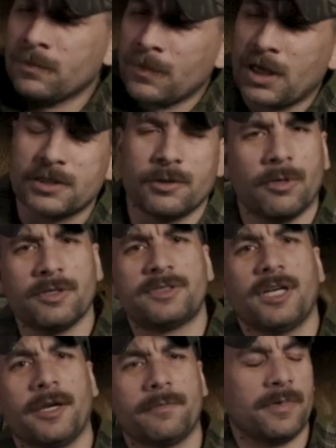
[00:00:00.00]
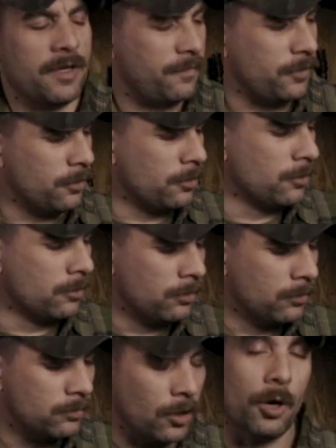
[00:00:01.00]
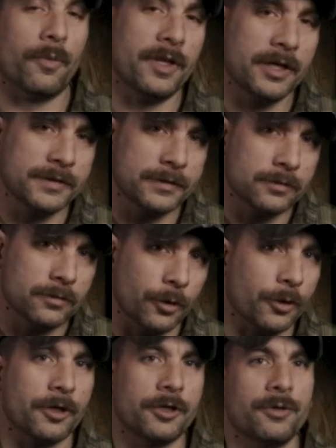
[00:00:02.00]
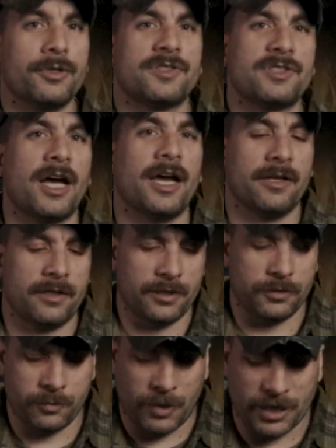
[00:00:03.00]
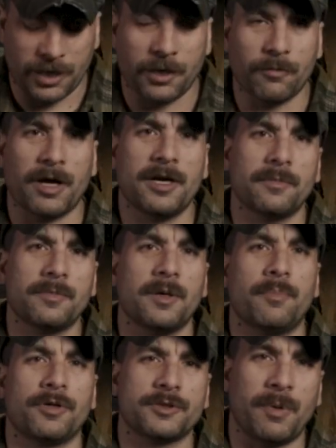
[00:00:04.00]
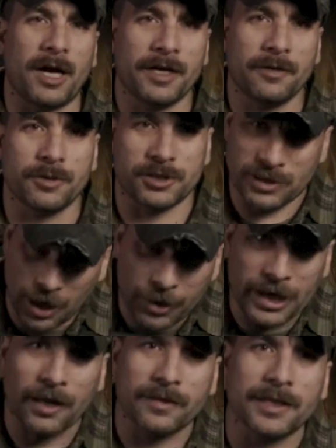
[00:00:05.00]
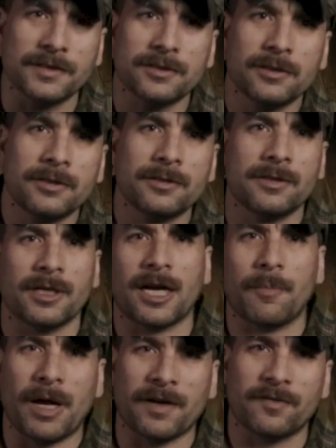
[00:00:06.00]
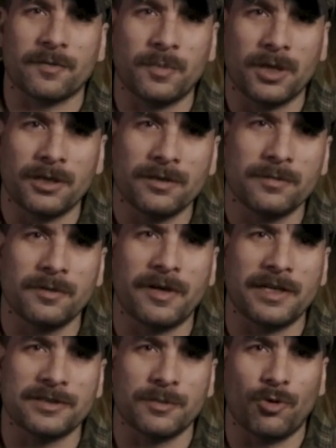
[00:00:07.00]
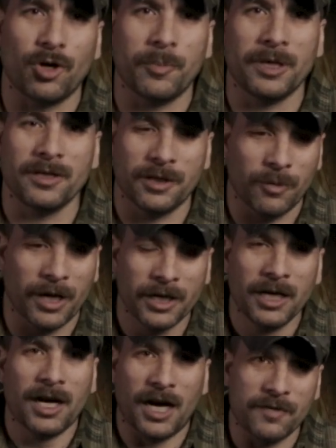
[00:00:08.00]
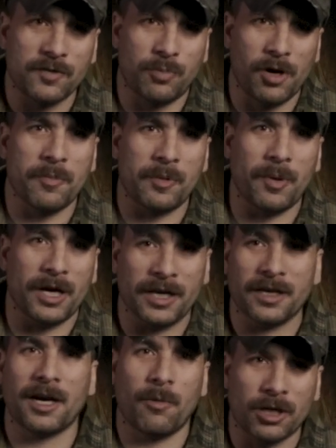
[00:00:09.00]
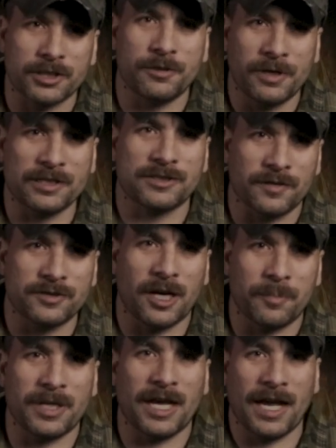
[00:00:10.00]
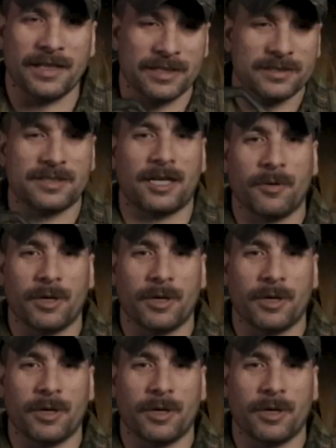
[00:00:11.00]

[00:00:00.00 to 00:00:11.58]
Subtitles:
because I will say, if you own this or you decide to make a random impulse buy, which is how I got this. I got back from the latest deployment and went, I have deployment money, and I walked into an airsoft shop and they had this, and I